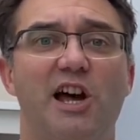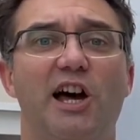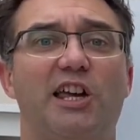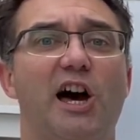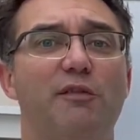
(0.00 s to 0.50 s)
are
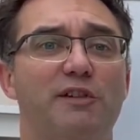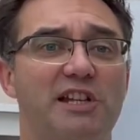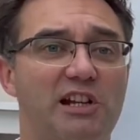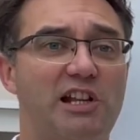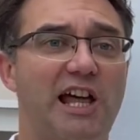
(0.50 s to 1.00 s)
covered
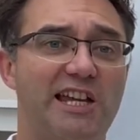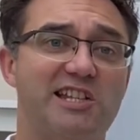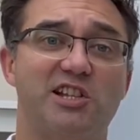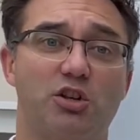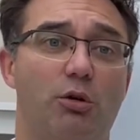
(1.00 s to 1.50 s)
in a
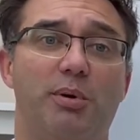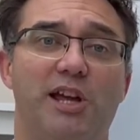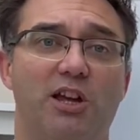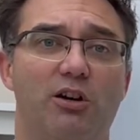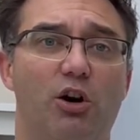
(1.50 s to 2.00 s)
later
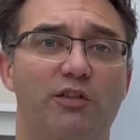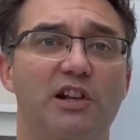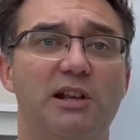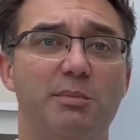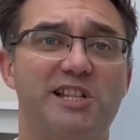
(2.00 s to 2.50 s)
topic on the
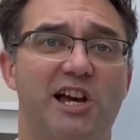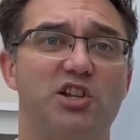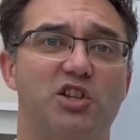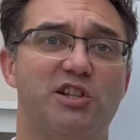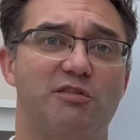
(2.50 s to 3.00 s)

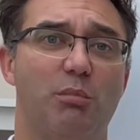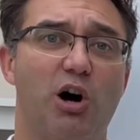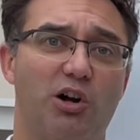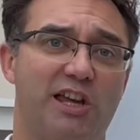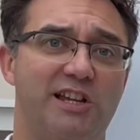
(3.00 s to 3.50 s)
limitations of
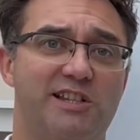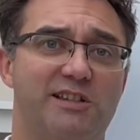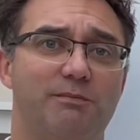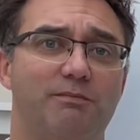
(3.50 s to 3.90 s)
markets.